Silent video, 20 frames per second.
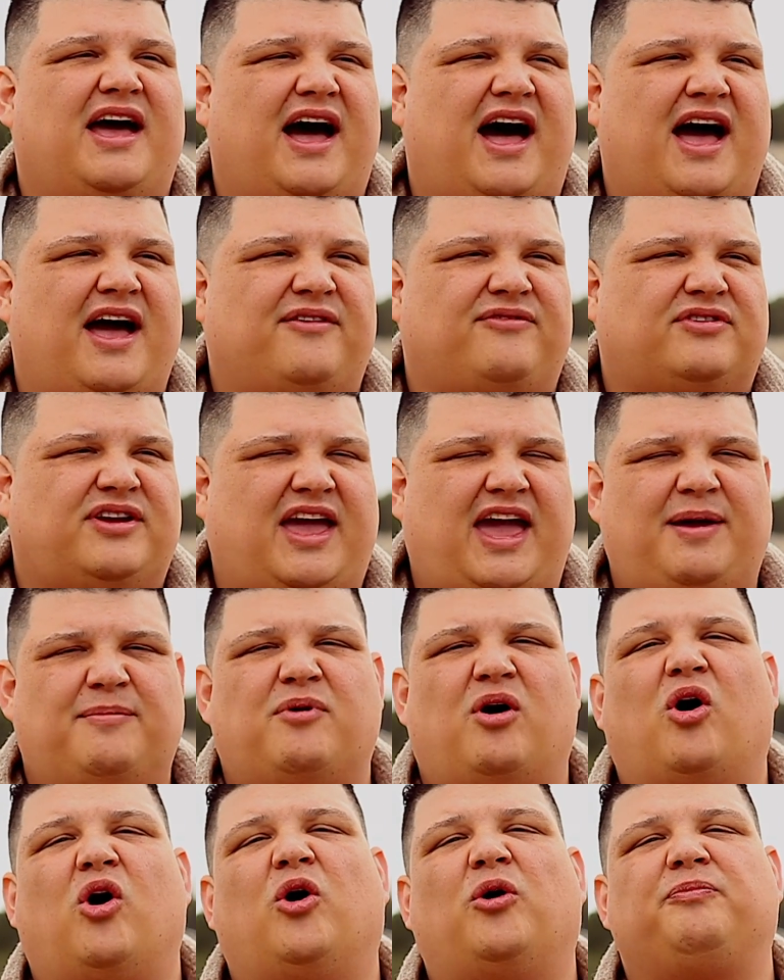I've
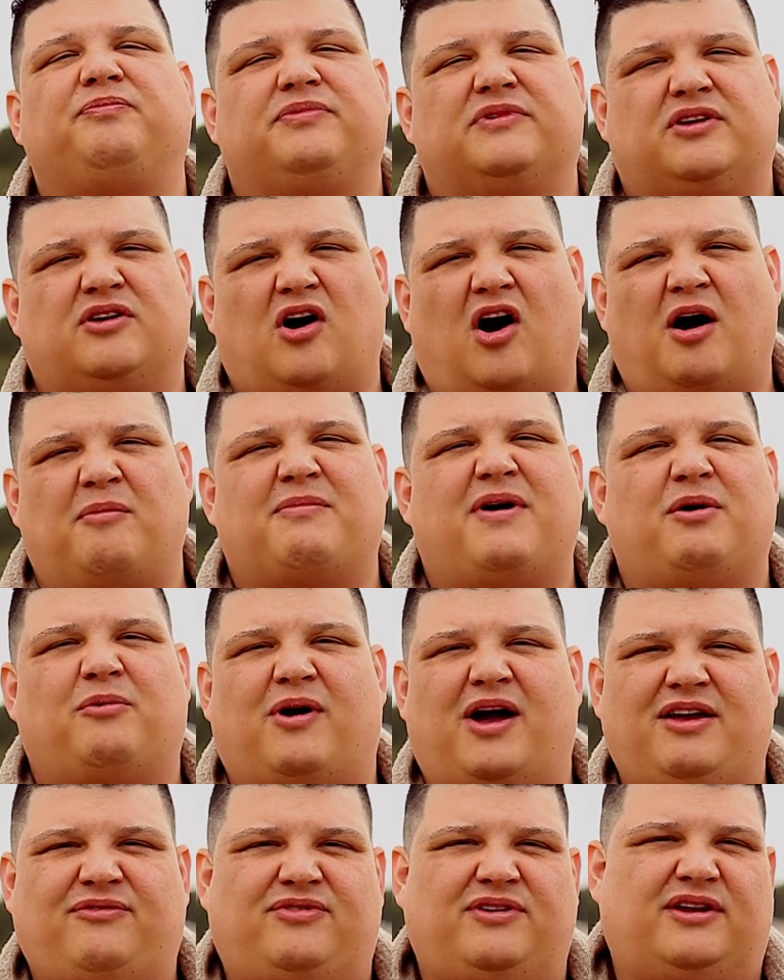came home, caught my
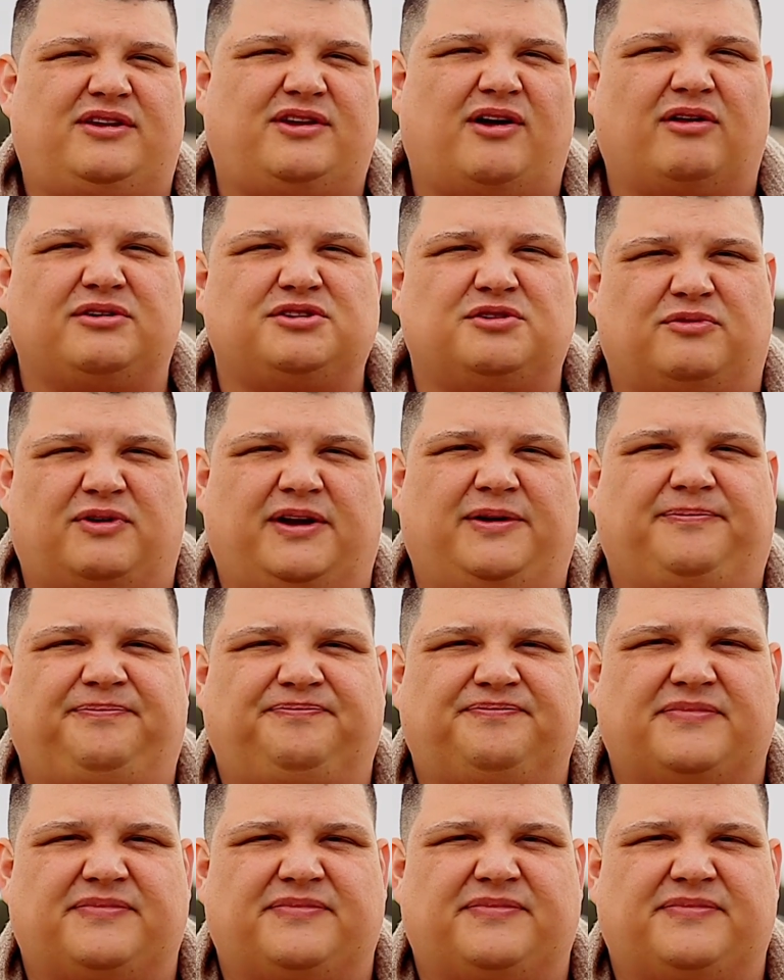wife in adultery.